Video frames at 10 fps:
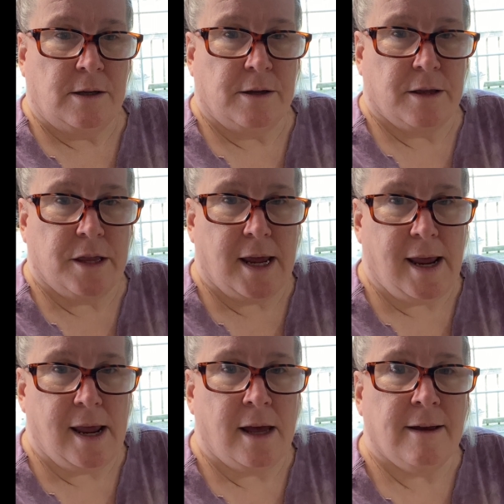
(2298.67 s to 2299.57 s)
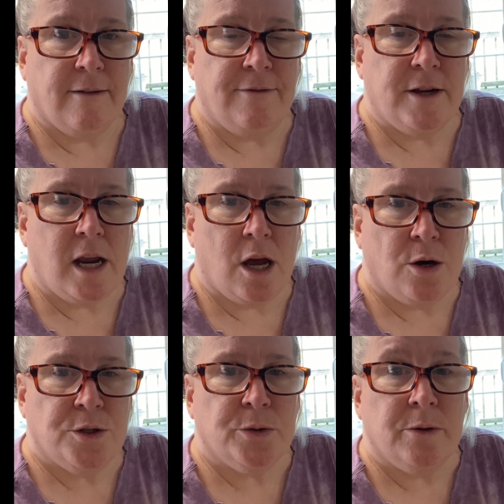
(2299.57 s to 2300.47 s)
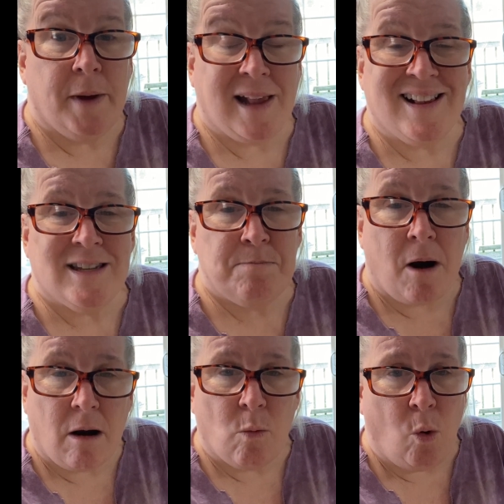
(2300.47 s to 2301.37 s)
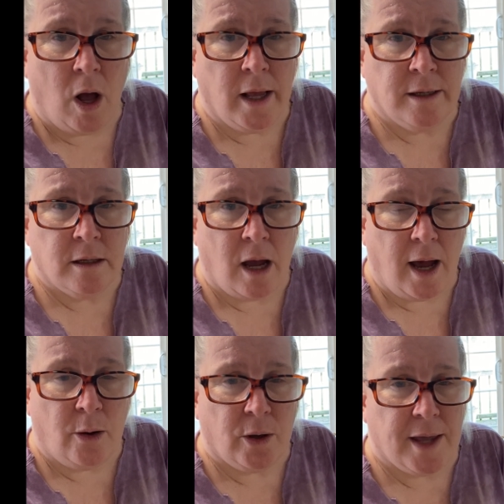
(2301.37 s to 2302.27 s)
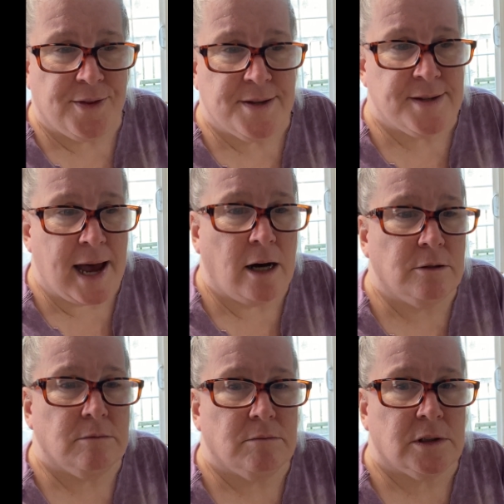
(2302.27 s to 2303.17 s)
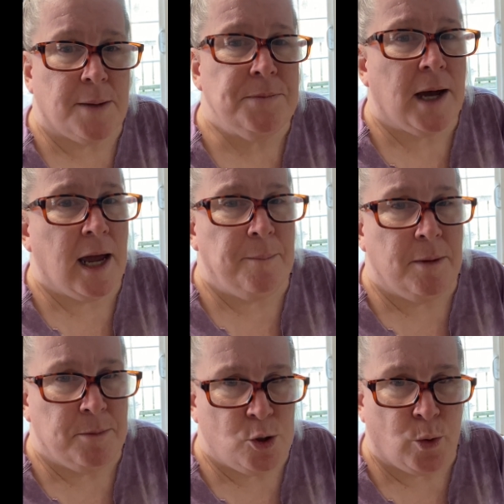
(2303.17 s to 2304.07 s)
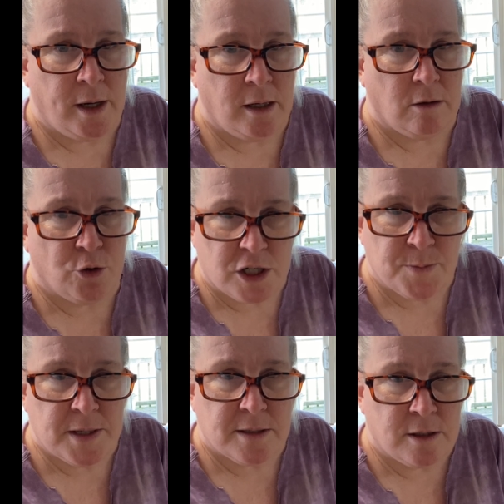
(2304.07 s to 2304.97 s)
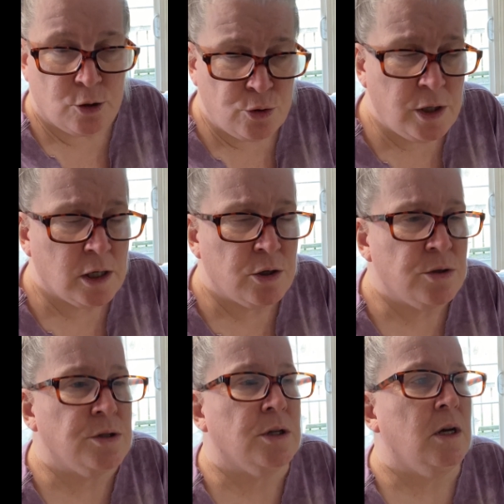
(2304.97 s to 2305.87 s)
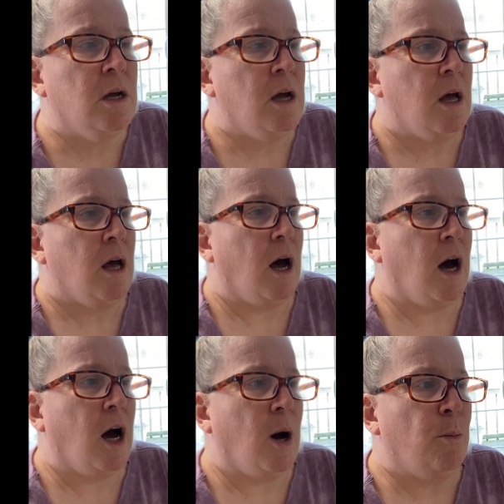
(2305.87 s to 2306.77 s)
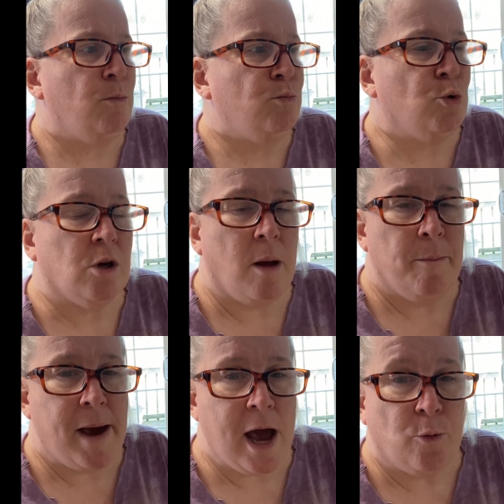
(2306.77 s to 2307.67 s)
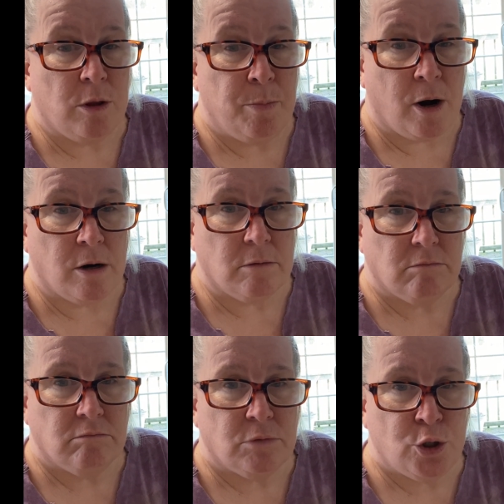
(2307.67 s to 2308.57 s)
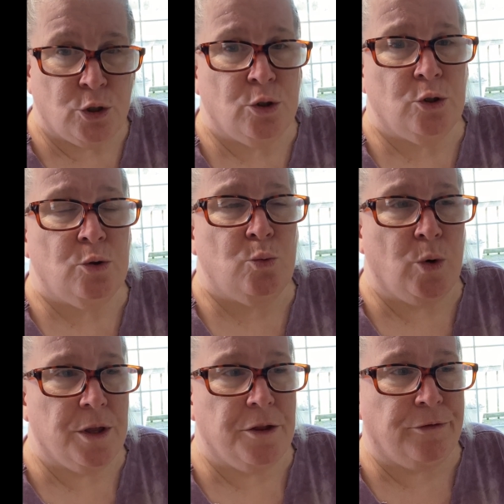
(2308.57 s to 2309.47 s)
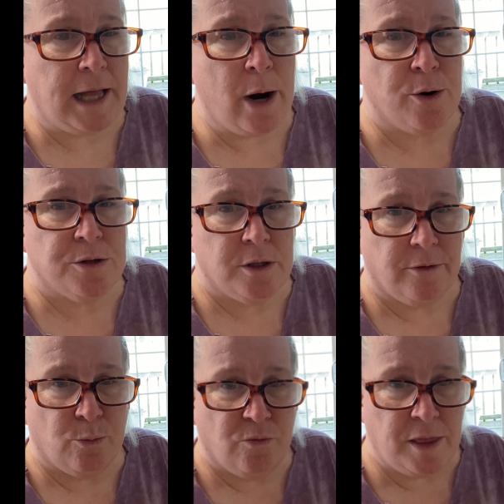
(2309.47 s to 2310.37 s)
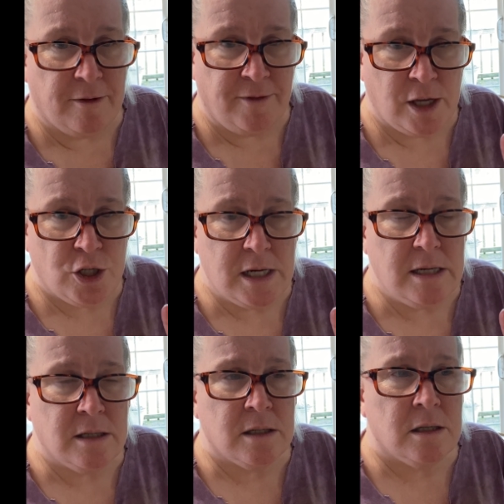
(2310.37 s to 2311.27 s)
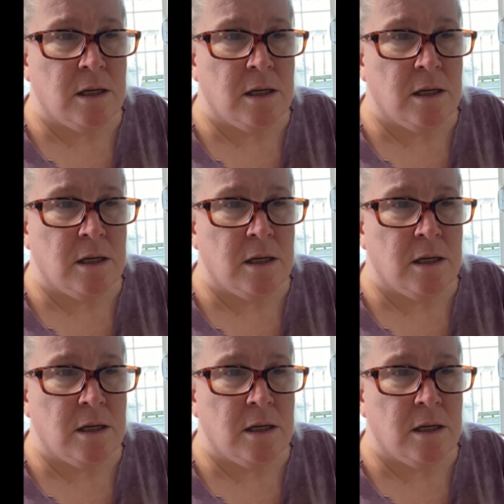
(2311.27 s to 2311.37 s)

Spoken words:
the video. So we'll make this part 1. I will get this out sometime in between Christmas and New Year's. We'll come back with part 2 with the flowers and the veggies,